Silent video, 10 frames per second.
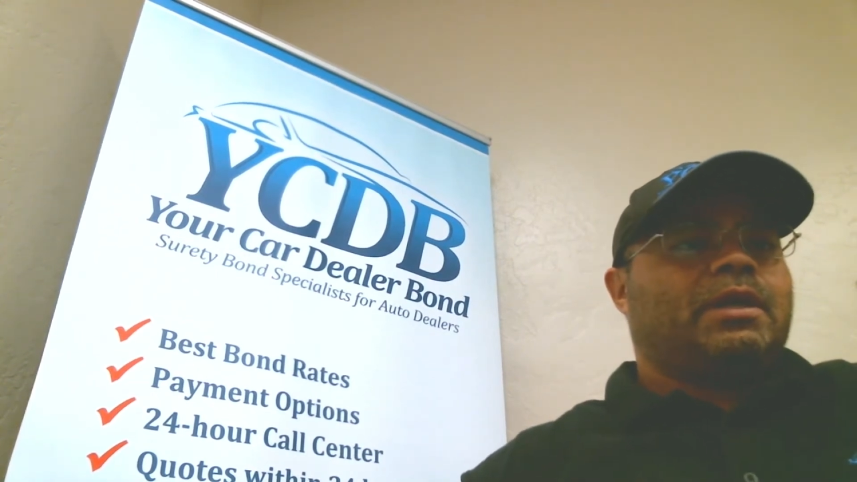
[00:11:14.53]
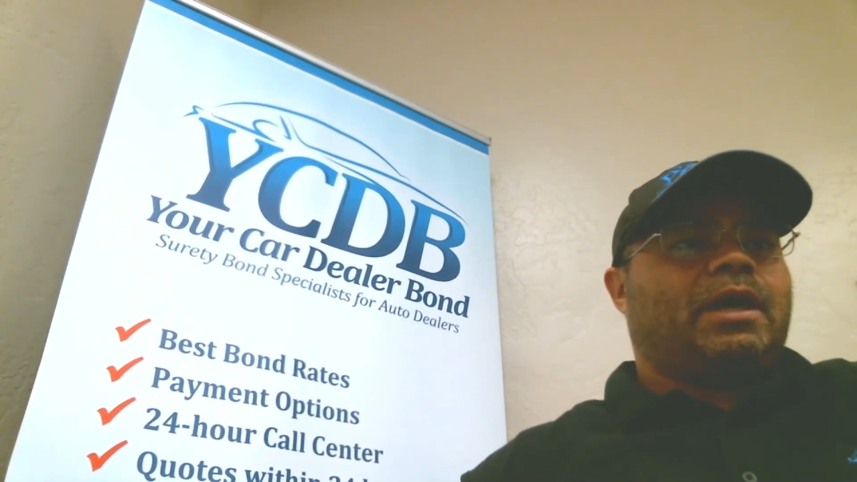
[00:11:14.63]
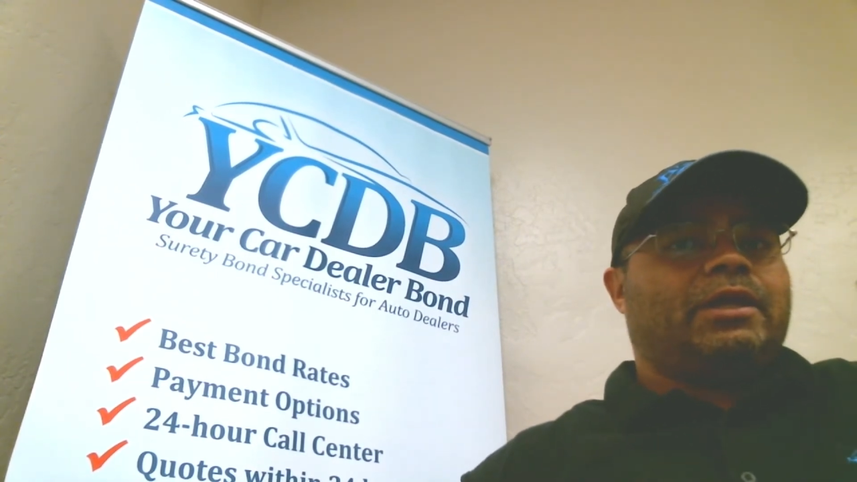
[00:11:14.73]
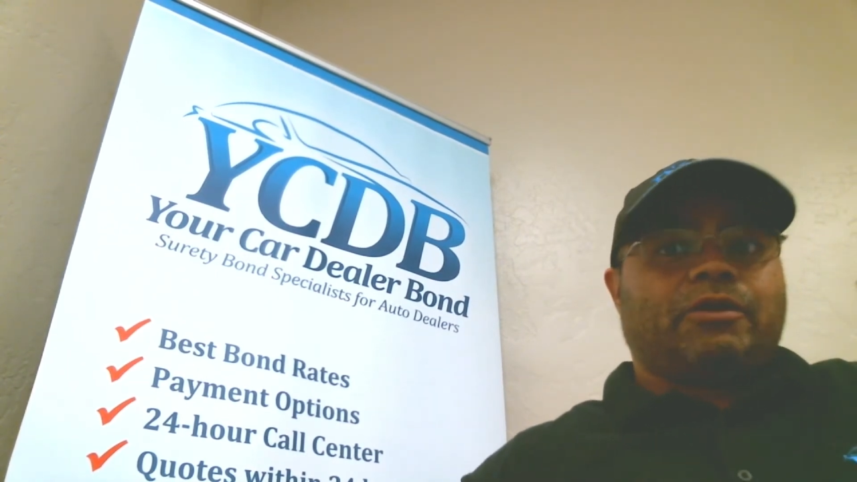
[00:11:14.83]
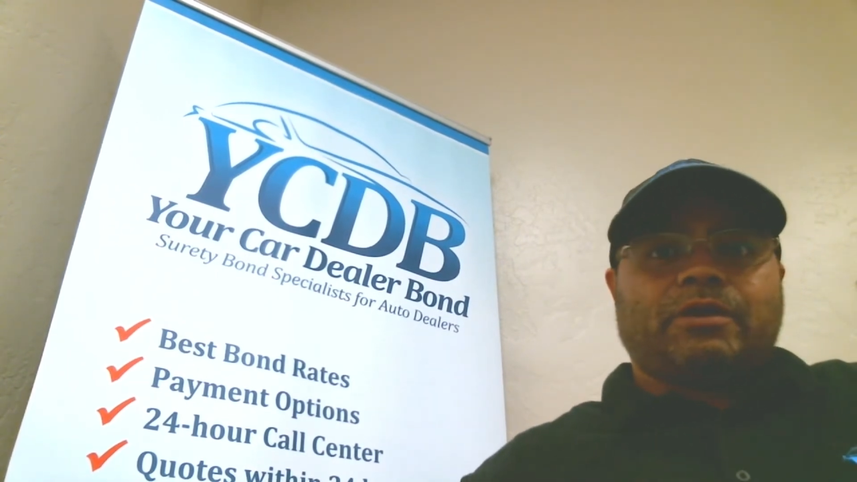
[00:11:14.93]

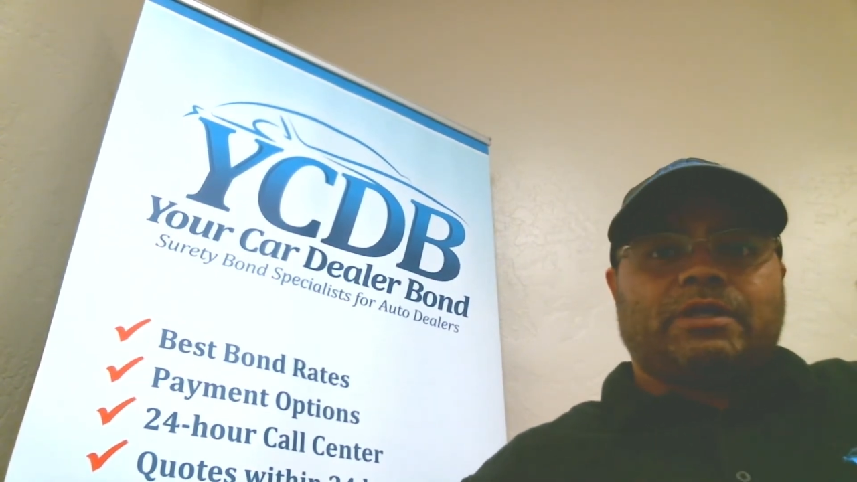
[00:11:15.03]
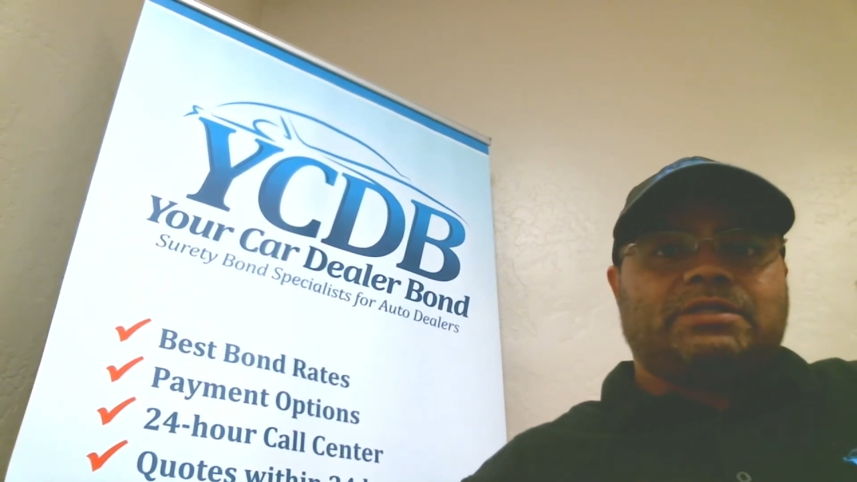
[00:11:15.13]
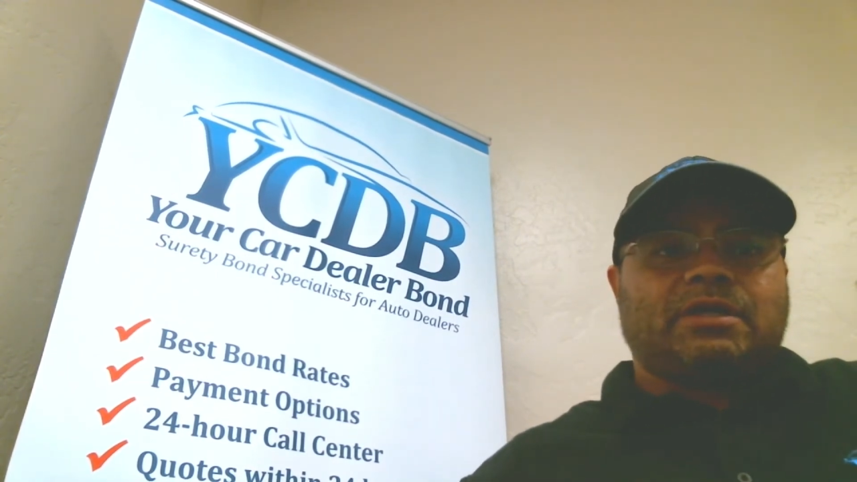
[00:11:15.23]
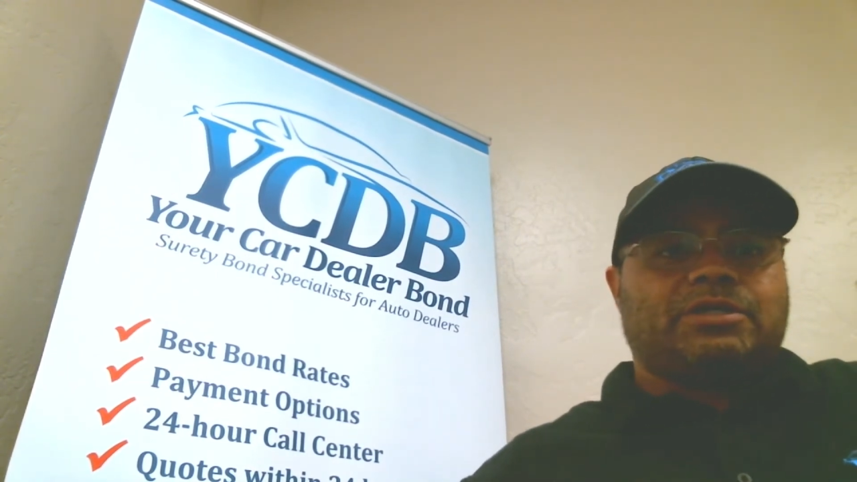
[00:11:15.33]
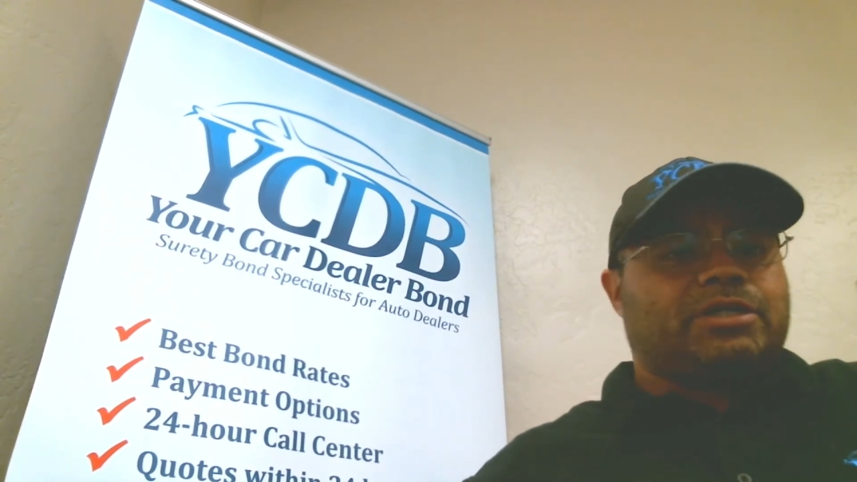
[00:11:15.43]
you're going
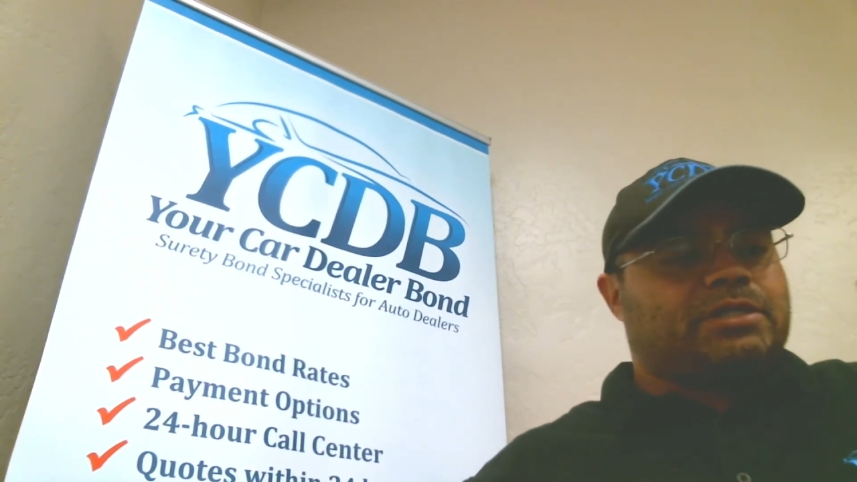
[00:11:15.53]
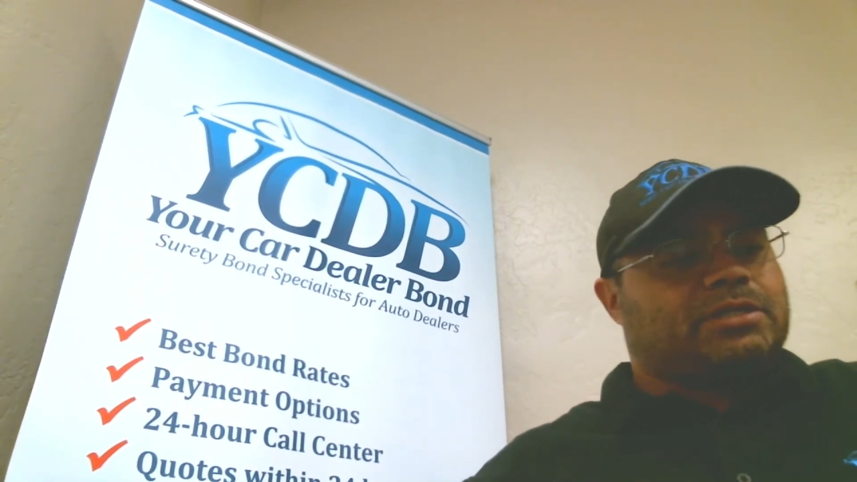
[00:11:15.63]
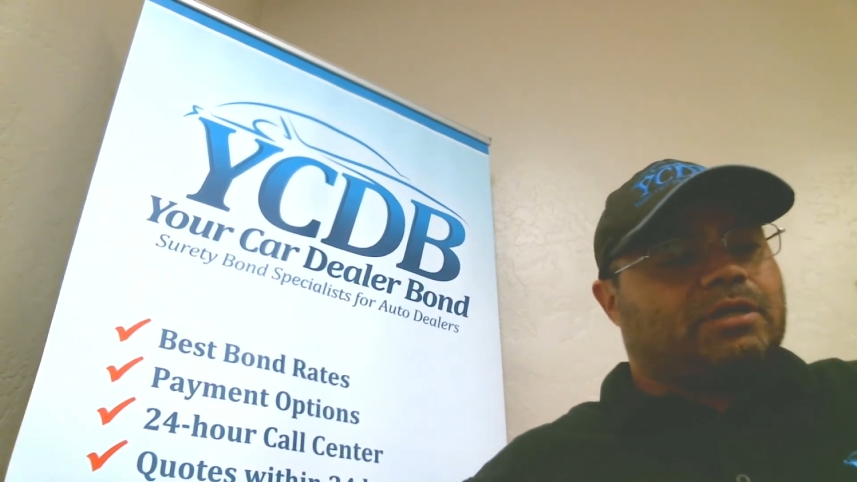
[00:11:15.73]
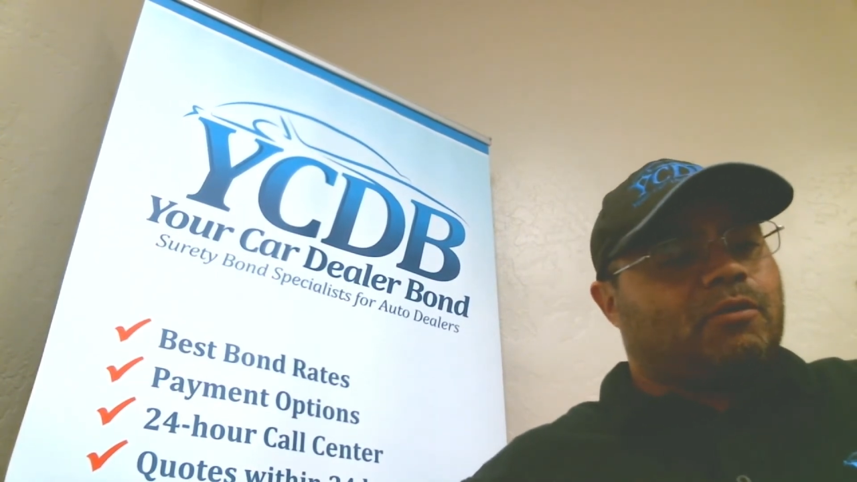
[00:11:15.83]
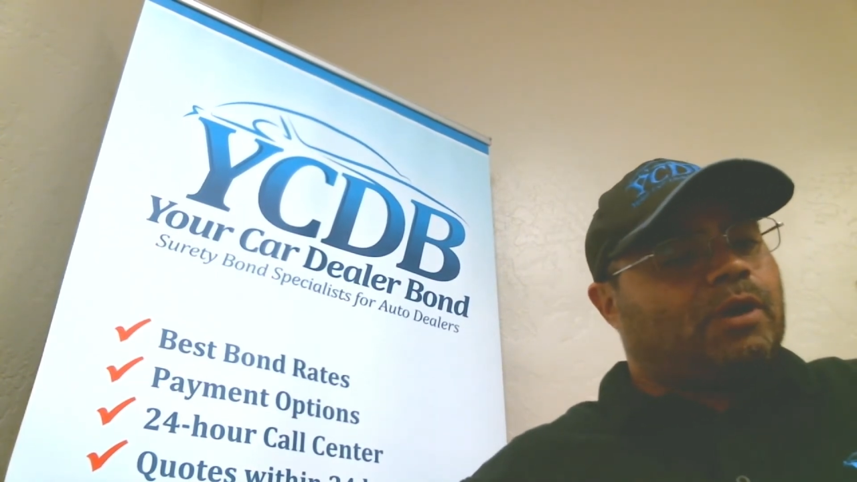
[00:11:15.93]
to tell, geez,
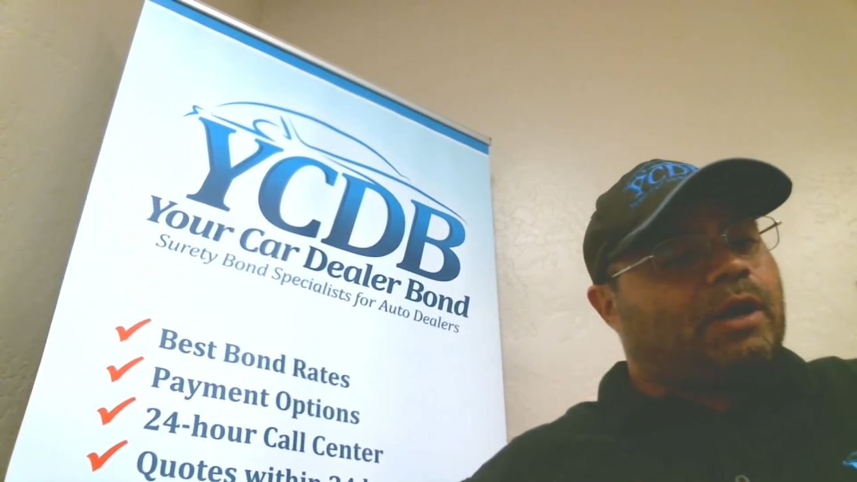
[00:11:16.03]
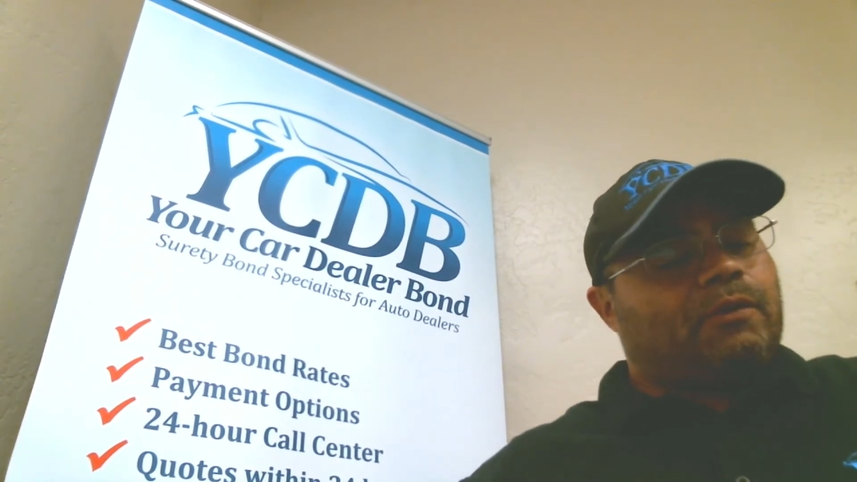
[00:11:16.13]
you know what?